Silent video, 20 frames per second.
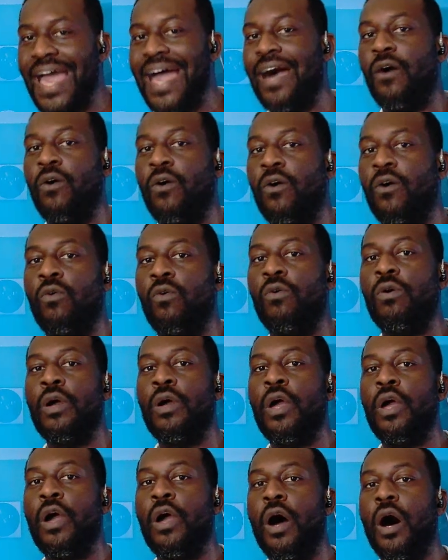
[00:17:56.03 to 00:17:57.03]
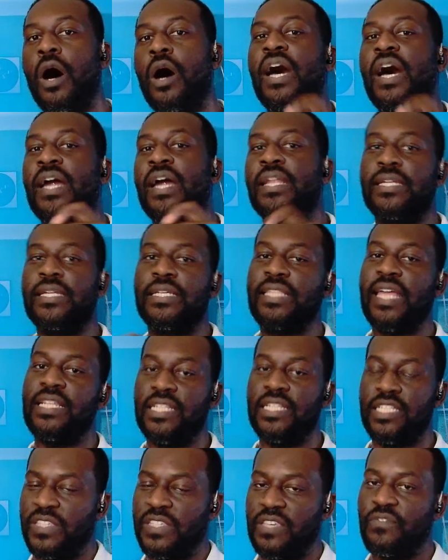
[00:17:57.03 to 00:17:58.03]
after understanding the specific system
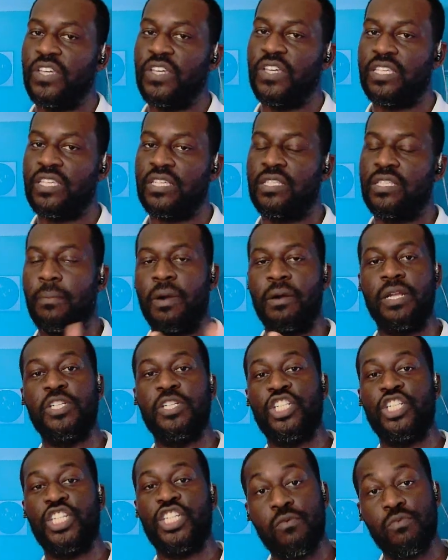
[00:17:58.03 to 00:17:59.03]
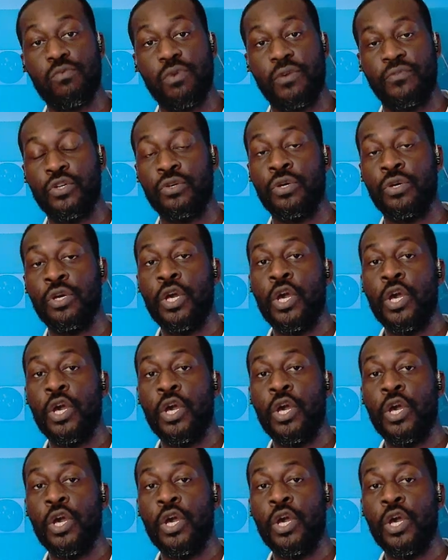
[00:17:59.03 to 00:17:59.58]
I'm going to be sharing with you, will have a